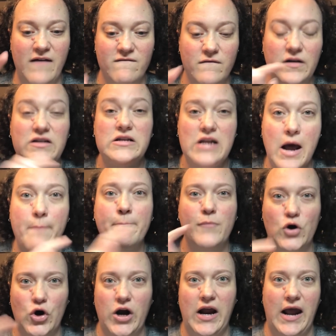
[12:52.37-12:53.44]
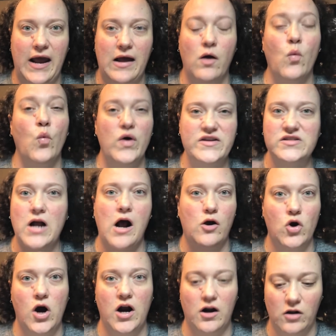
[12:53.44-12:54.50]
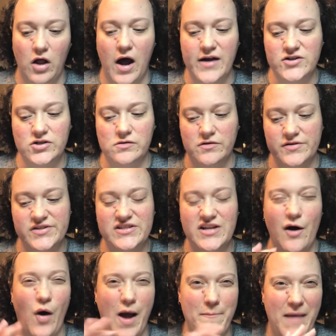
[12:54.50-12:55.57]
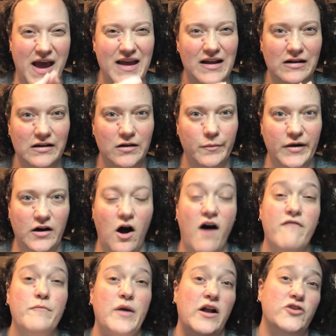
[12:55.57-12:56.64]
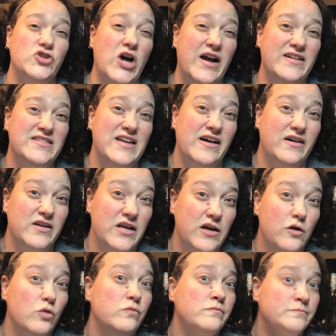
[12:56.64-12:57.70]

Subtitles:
numbering was not chronological. So I may get a little bit off, but I'll try to tell you